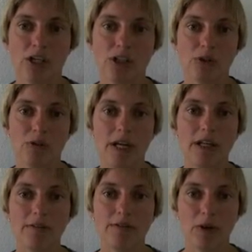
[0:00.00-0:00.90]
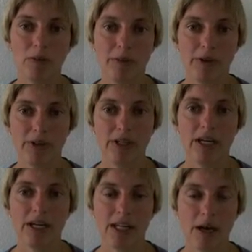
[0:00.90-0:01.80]
So informal
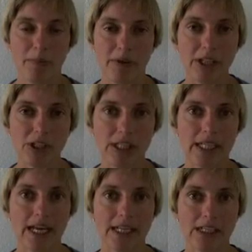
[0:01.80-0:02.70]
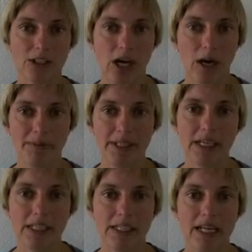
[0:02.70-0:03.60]
collaboration, getting the job
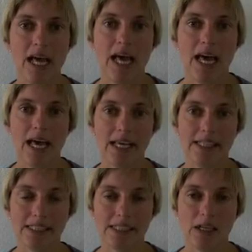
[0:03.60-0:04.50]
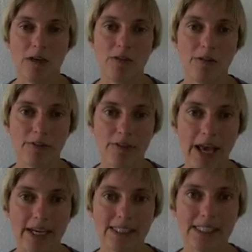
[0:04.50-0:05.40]
done, it's
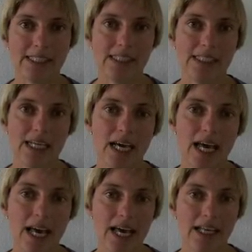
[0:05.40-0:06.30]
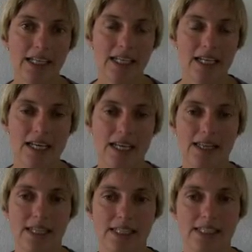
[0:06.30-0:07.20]
reflected in
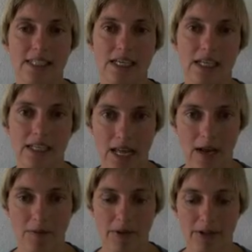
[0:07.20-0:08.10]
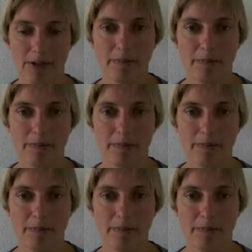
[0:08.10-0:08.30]
this network.